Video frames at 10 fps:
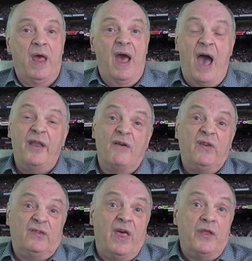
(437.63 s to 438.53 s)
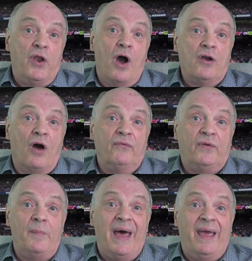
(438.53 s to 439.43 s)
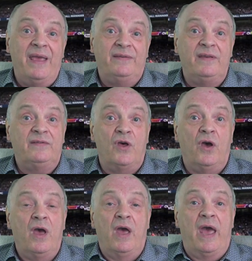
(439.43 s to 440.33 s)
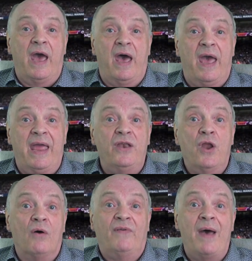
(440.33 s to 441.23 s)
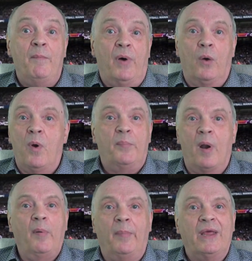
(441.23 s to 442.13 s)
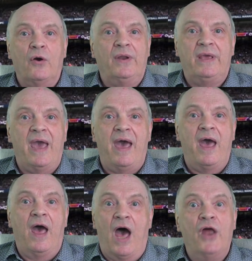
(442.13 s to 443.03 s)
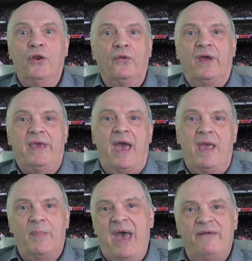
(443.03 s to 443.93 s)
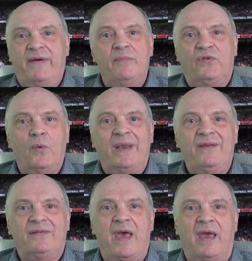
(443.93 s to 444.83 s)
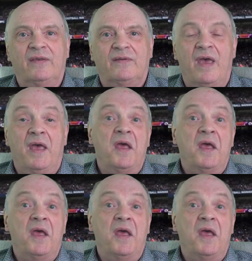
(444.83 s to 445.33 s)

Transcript: and obviously the knock on from that is that in November we're probably going to get another game, FM26.